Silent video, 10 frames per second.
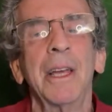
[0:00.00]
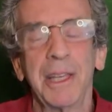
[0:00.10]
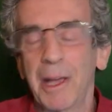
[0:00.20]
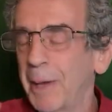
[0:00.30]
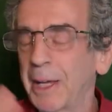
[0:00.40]

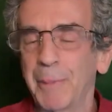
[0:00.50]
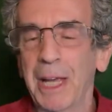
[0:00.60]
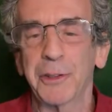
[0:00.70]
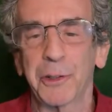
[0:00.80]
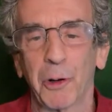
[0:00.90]

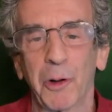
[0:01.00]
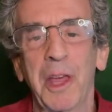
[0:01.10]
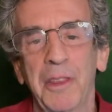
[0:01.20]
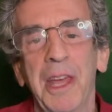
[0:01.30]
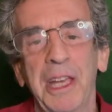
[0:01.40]
make sure
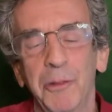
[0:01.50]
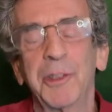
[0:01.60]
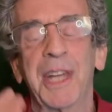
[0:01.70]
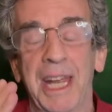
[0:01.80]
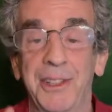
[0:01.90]
that you
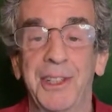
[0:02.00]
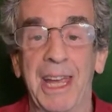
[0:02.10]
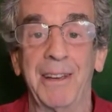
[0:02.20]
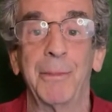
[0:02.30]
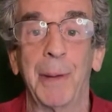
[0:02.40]
stay
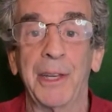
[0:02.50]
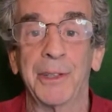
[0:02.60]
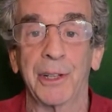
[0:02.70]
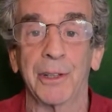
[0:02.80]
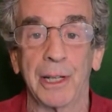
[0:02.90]
safe,
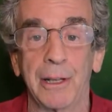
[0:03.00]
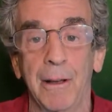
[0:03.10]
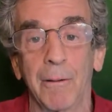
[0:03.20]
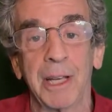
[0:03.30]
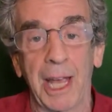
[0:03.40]
basically,
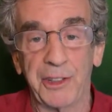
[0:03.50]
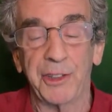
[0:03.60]
in case